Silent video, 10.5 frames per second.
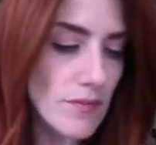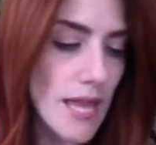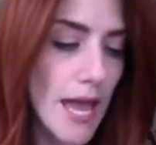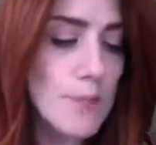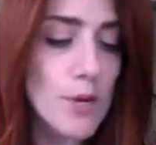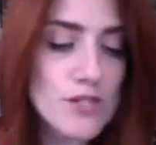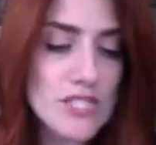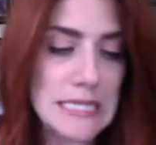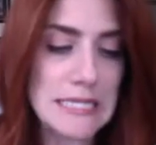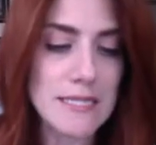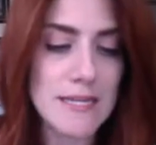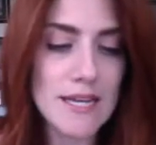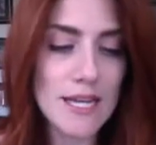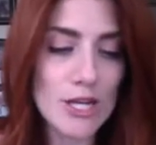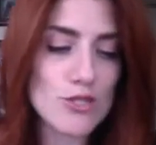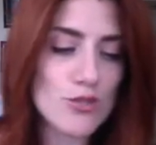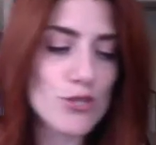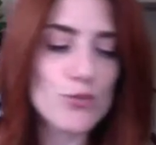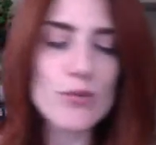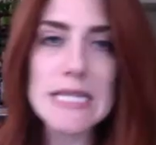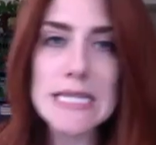I posted, do you
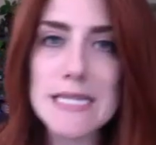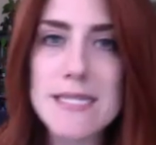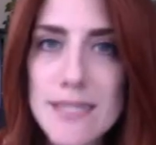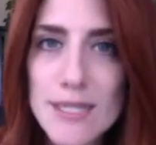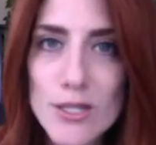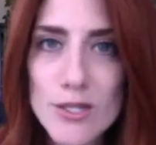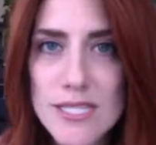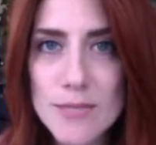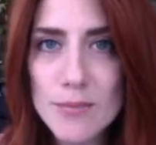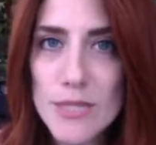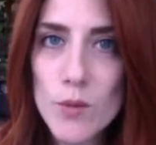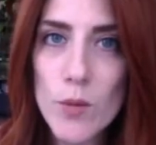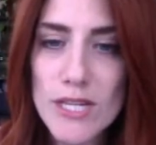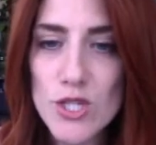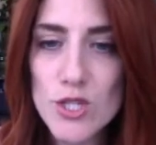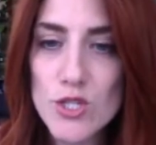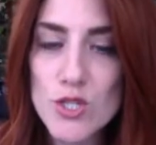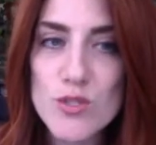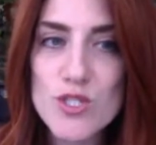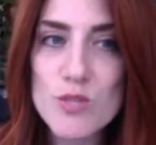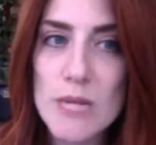really listen or simply wait to
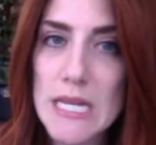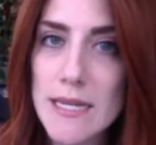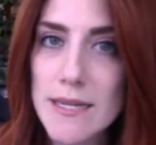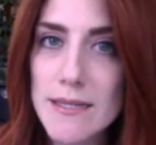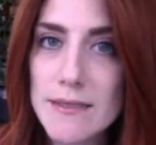speak?